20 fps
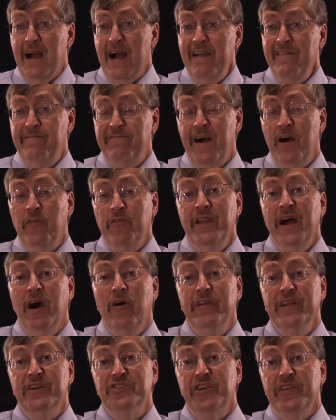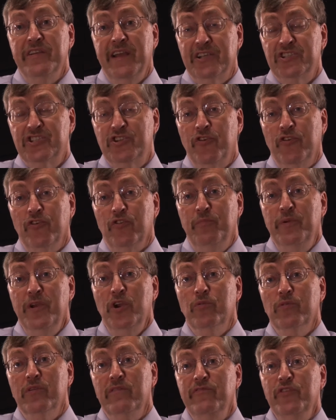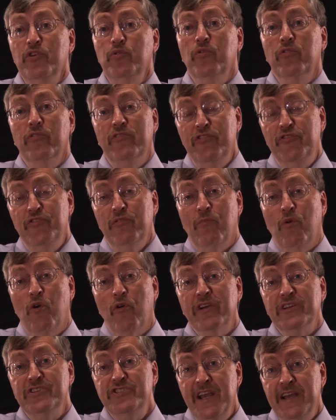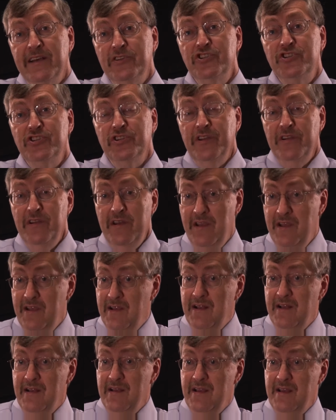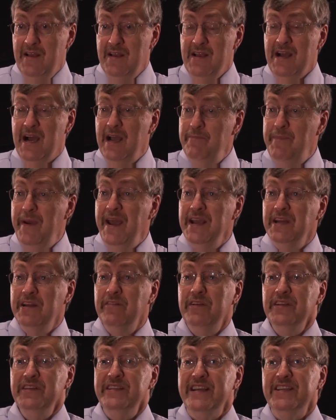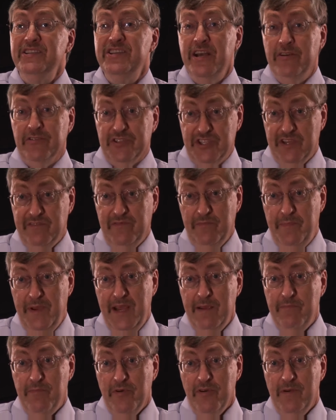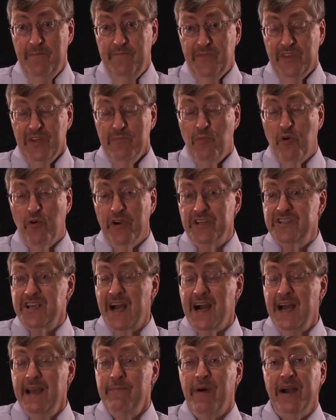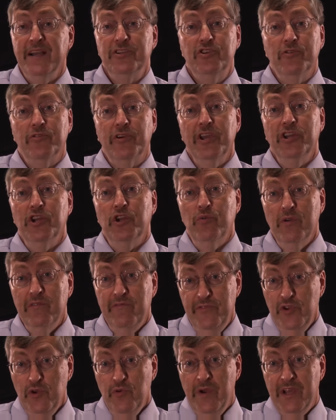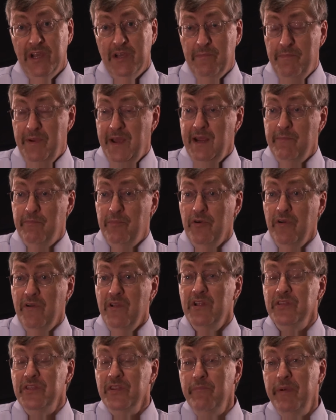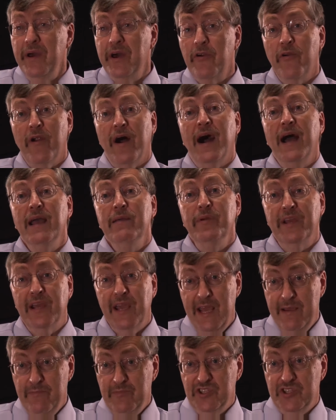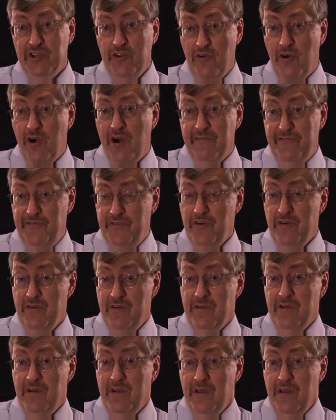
I found out as an external peer reviewer that the more attention I paid to the details of a paper, the more time I took into reviewing a paper, the better I became as an author.